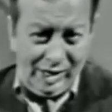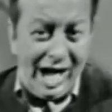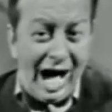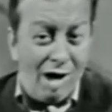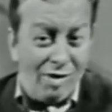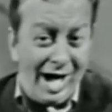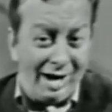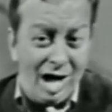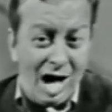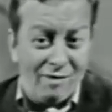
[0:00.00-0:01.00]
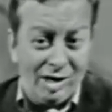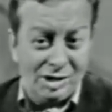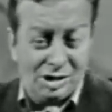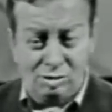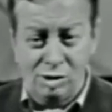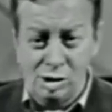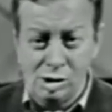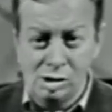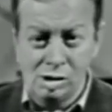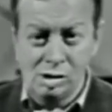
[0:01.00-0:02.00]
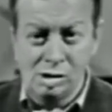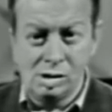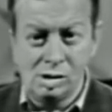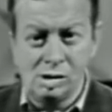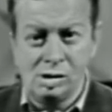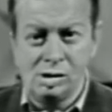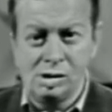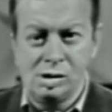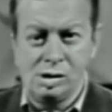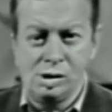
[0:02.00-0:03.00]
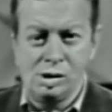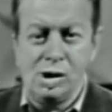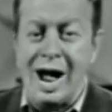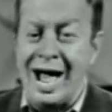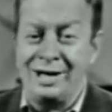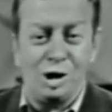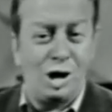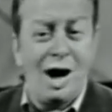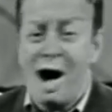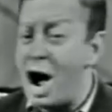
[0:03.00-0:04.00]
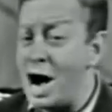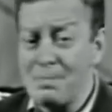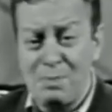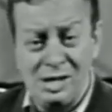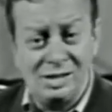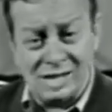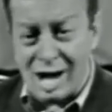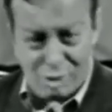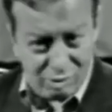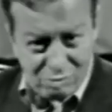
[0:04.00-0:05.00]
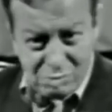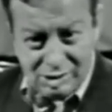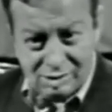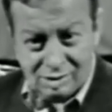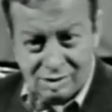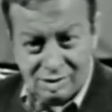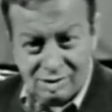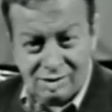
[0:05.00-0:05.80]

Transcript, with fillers: Now that love is through and your heart beats out of meter,